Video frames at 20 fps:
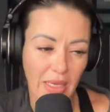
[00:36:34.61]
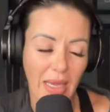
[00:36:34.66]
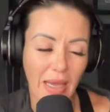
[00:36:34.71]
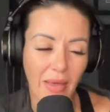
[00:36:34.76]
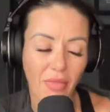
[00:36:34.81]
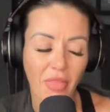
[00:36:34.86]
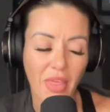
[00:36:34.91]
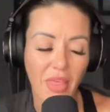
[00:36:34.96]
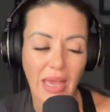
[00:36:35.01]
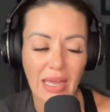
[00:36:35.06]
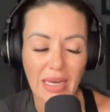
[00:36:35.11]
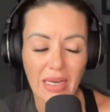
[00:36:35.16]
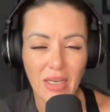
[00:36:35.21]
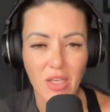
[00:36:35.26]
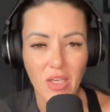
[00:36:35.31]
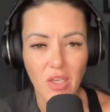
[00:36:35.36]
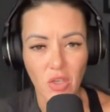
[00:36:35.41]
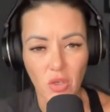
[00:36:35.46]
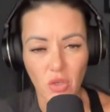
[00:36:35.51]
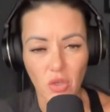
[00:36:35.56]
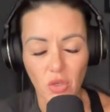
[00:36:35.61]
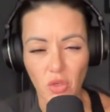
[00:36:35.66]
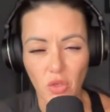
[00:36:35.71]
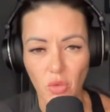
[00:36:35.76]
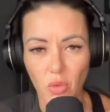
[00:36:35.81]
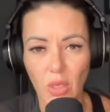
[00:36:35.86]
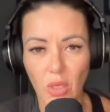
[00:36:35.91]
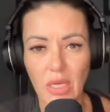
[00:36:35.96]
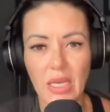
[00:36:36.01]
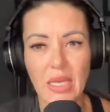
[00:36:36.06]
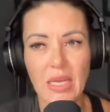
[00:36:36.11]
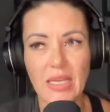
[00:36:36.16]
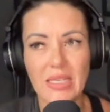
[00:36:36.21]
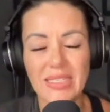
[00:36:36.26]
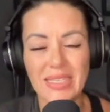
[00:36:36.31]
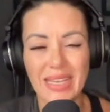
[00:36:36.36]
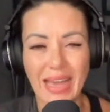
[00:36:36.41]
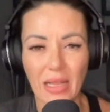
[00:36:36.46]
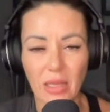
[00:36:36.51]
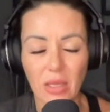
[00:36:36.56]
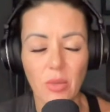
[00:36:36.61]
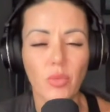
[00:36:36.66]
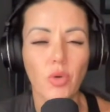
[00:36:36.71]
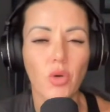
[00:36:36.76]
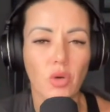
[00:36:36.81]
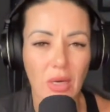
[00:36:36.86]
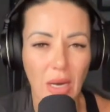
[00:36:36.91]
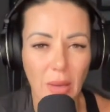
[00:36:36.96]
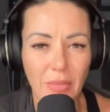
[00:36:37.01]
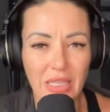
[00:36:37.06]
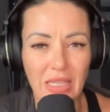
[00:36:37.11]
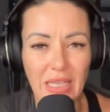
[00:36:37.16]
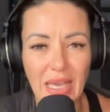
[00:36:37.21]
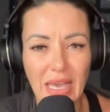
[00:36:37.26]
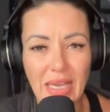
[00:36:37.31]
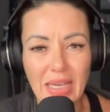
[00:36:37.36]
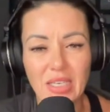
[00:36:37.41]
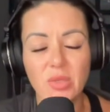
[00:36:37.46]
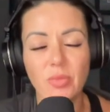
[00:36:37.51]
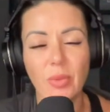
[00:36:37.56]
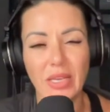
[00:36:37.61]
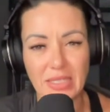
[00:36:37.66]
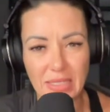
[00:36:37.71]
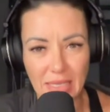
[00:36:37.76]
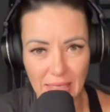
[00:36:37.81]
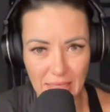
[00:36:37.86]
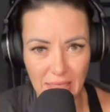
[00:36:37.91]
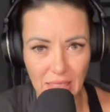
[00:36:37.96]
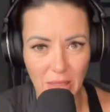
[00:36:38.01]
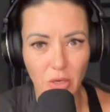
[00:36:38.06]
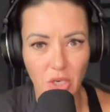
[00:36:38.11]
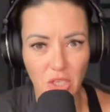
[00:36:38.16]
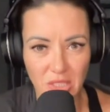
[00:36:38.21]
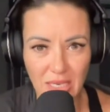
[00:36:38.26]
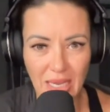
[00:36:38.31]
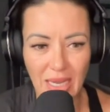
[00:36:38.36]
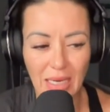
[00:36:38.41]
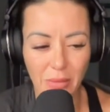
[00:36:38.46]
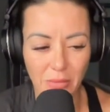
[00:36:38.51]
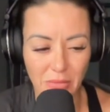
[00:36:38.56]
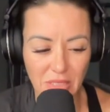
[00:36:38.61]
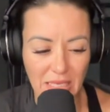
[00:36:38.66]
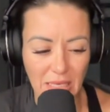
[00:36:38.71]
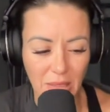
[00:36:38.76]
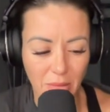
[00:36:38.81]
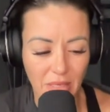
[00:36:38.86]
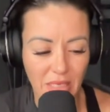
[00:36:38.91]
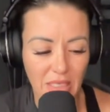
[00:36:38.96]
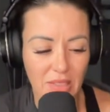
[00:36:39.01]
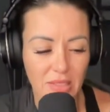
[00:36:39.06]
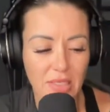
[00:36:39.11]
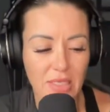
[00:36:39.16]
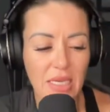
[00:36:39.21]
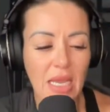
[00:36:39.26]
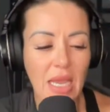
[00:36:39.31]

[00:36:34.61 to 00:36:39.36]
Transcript: And then you sell the program at the end by sending them out timed emails.